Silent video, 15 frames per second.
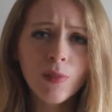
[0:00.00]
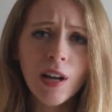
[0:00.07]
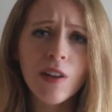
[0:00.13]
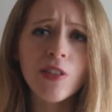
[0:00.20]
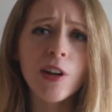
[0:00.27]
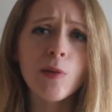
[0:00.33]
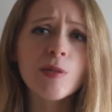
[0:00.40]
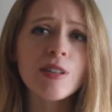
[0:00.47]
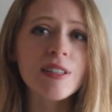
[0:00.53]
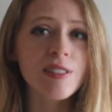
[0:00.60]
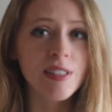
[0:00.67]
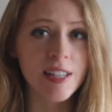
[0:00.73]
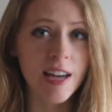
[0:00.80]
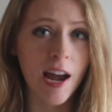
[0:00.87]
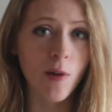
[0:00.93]
there were these
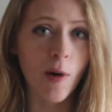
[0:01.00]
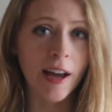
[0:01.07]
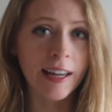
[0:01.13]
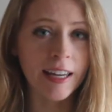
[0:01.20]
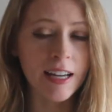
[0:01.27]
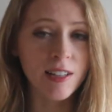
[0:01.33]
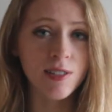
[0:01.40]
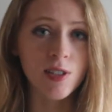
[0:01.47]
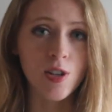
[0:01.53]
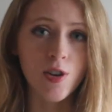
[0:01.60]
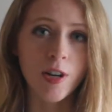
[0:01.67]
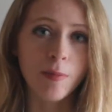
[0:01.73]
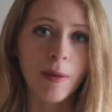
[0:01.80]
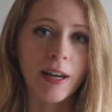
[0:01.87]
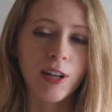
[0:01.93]
DIY kits. You
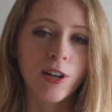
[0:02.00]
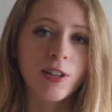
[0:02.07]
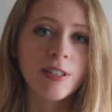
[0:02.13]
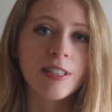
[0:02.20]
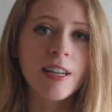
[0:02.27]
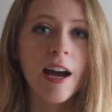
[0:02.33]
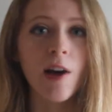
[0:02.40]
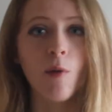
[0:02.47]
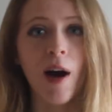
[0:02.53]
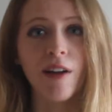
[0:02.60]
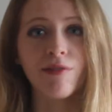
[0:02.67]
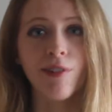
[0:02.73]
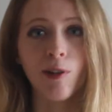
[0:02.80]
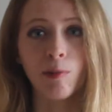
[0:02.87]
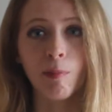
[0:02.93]
can make your
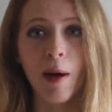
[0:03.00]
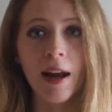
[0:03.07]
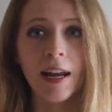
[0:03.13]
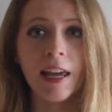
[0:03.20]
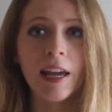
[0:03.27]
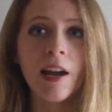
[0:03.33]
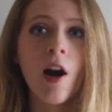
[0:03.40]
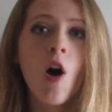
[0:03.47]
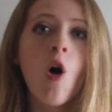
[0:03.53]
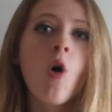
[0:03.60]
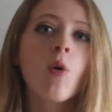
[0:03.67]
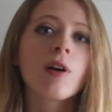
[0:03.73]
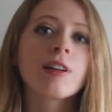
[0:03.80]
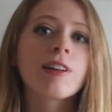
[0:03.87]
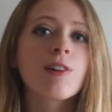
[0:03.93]
DIY felt bunny
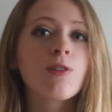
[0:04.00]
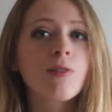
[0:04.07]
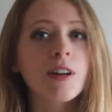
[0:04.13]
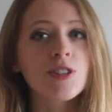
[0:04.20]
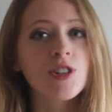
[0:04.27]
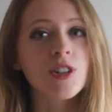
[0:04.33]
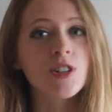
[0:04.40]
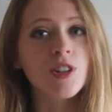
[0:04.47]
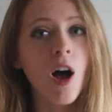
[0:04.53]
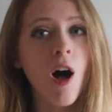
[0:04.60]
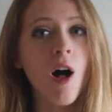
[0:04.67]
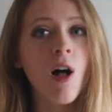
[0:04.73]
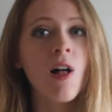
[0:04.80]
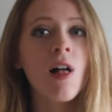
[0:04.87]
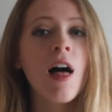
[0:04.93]
or a little Russian
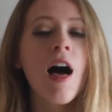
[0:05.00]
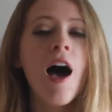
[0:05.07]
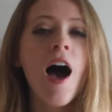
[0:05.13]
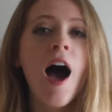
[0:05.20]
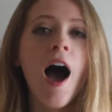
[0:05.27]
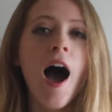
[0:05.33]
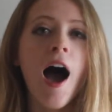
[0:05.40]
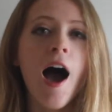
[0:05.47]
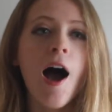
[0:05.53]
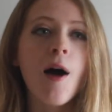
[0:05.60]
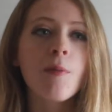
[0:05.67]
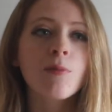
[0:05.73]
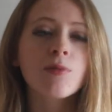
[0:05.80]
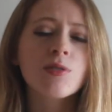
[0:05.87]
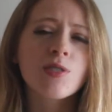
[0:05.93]
doll.
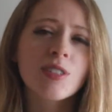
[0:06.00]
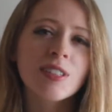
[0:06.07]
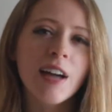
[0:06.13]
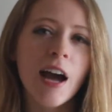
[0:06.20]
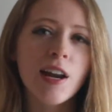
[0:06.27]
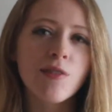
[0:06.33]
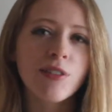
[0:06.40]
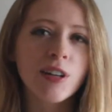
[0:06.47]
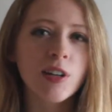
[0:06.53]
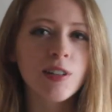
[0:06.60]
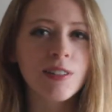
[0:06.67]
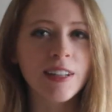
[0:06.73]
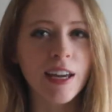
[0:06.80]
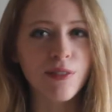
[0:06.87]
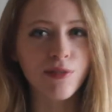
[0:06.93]
Um, so it's kind of a
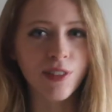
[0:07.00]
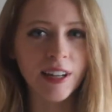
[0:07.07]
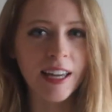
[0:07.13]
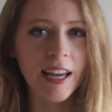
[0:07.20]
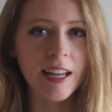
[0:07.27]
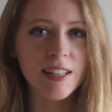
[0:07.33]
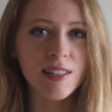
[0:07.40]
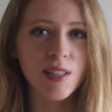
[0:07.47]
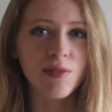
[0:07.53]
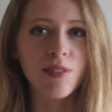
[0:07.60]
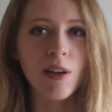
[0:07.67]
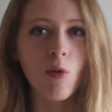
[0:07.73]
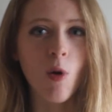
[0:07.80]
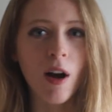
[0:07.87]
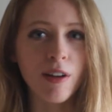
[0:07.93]
good gift for kids if
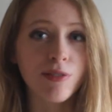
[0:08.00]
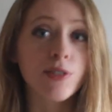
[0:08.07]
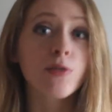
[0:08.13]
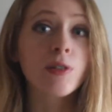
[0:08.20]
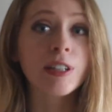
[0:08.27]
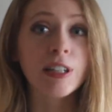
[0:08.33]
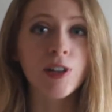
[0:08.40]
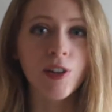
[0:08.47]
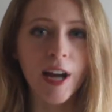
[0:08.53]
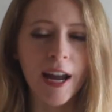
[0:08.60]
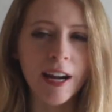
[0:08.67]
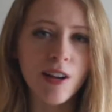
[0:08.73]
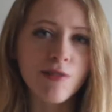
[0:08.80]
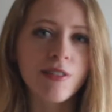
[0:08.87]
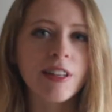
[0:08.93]
they want, if they're really
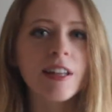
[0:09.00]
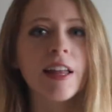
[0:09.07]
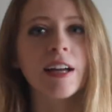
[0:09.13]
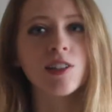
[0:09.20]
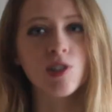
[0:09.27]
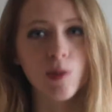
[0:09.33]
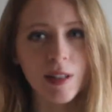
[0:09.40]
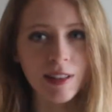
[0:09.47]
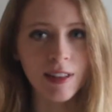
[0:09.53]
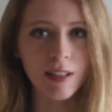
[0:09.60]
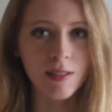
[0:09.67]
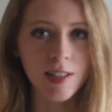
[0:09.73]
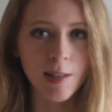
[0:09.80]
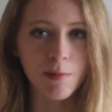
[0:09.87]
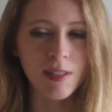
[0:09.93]
creative and they like doing
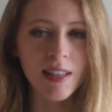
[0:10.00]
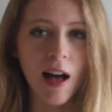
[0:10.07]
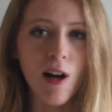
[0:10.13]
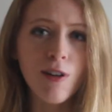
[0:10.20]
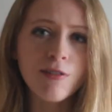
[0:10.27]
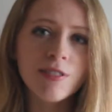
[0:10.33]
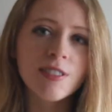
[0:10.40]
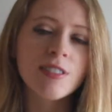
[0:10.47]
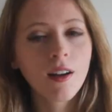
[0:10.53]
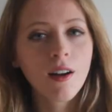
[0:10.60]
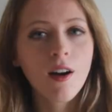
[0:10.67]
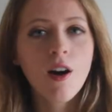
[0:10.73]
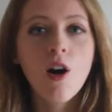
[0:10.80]
things themselves.